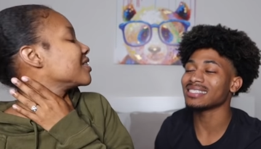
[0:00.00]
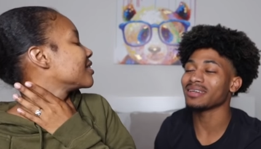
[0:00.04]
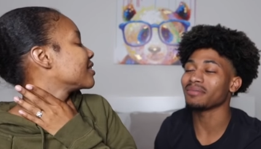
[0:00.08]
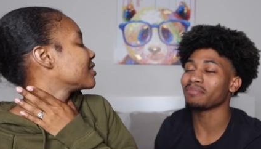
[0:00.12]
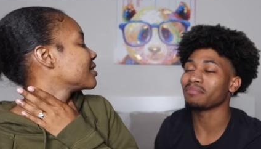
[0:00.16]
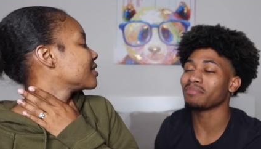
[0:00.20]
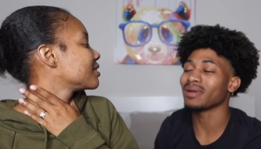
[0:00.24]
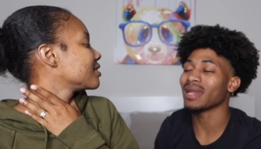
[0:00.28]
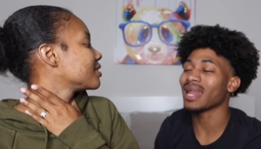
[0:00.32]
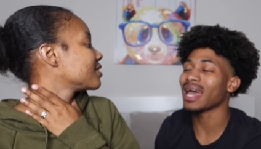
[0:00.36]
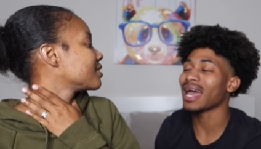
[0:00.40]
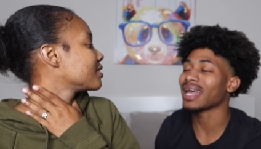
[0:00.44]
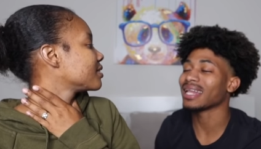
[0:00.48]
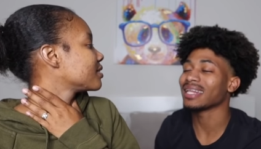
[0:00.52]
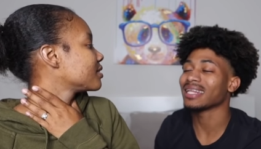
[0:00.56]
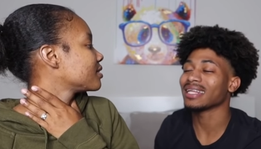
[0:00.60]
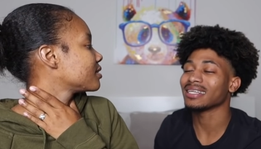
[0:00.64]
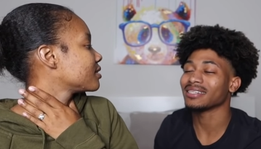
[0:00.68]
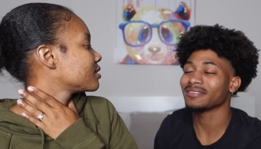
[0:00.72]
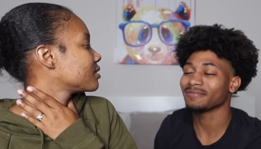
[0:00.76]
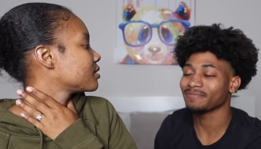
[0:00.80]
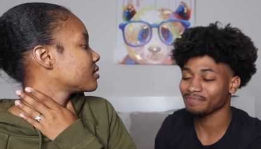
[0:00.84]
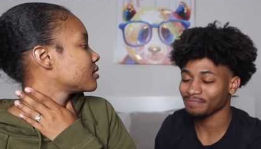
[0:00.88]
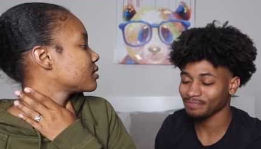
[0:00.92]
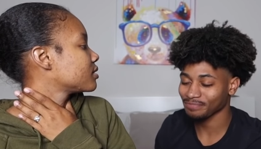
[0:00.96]
Speaker 1: the blood.
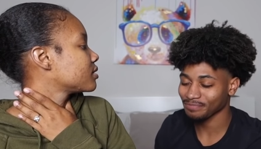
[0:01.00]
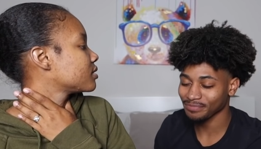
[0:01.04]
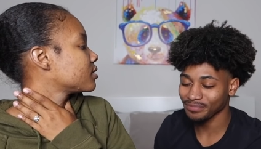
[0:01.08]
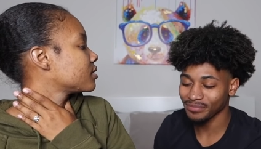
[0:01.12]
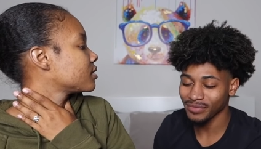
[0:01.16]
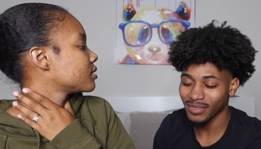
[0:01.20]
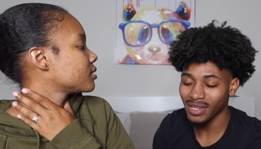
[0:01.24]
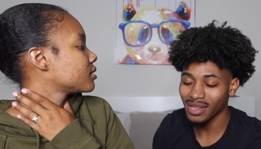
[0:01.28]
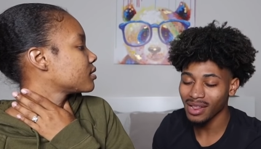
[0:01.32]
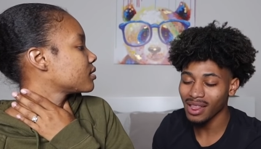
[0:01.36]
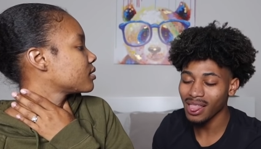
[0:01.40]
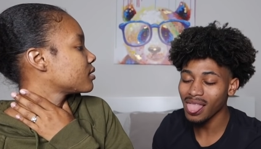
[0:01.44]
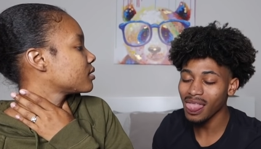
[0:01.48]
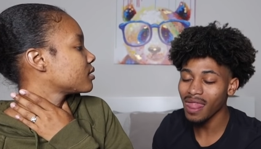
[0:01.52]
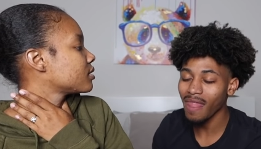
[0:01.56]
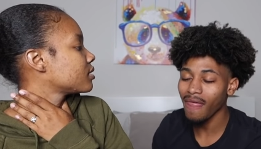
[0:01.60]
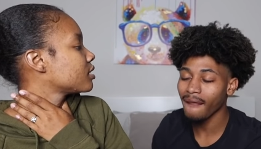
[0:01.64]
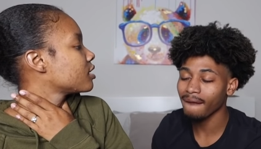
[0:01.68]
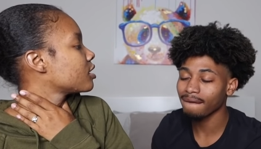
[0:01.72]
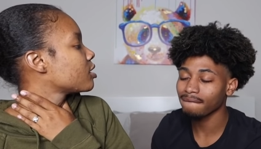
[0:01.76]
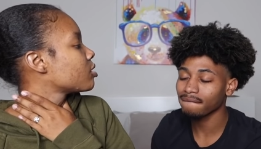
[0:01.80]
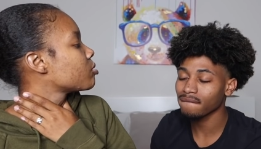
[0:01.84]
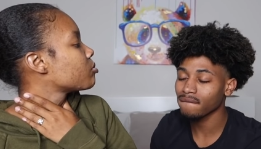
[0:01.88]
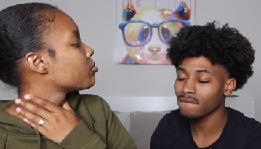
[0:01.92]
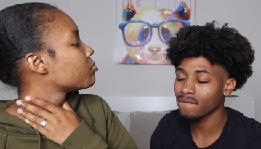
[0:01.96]

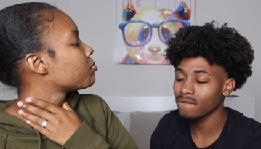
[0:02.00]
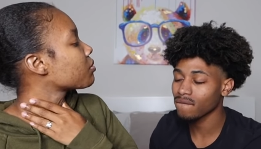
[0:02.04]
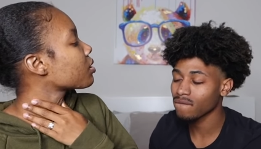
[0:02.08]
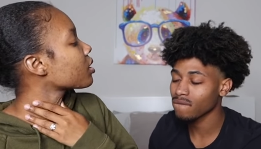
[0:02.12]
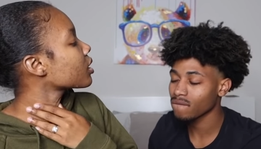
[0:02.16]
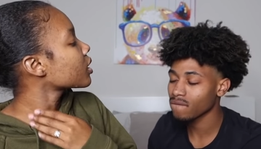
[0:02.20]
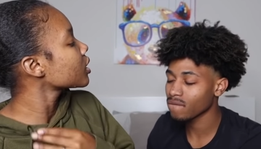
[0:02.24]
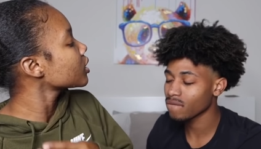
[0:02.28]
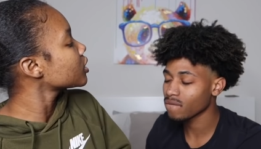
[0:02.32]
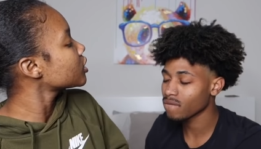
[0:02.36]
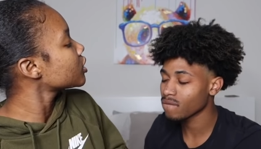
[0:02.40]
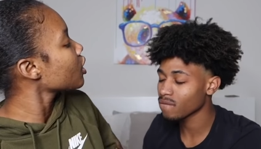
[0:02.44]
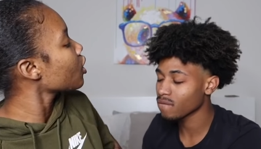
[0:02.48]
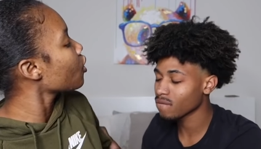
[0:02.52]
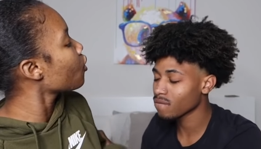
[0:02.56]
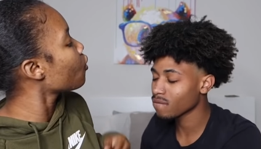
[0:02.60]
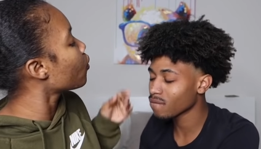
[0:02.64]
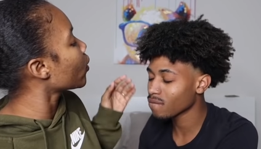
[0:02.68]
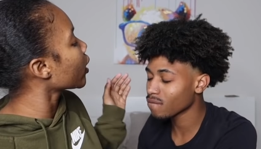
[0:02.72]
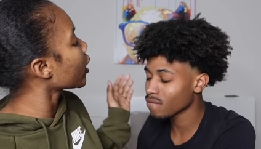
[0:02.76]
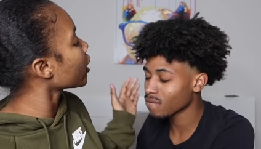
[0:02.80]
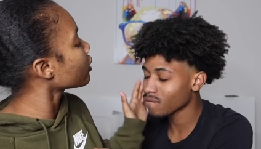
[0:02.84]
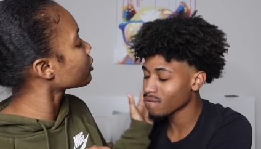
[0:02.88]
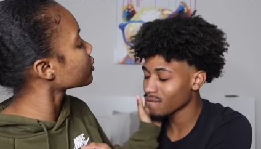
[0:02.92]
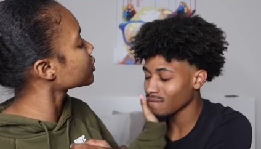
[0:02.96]
Bro, get
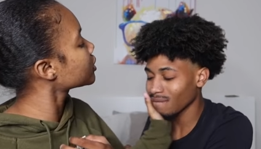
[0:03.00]
your weird